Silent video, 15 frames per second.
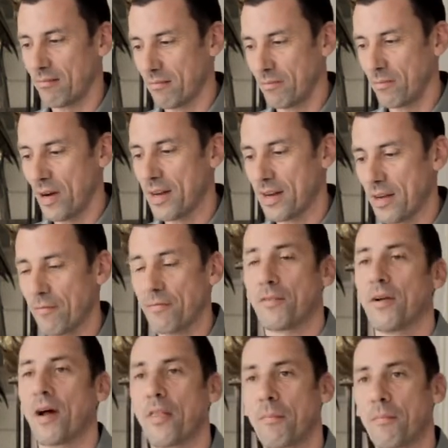ready for
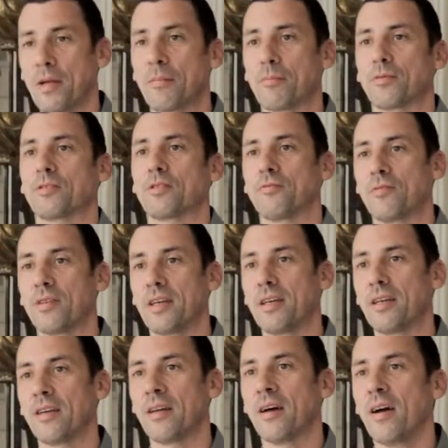other people to
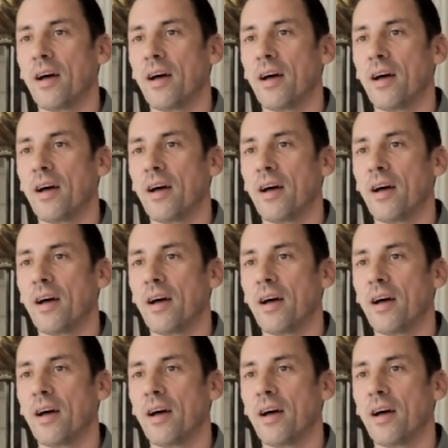read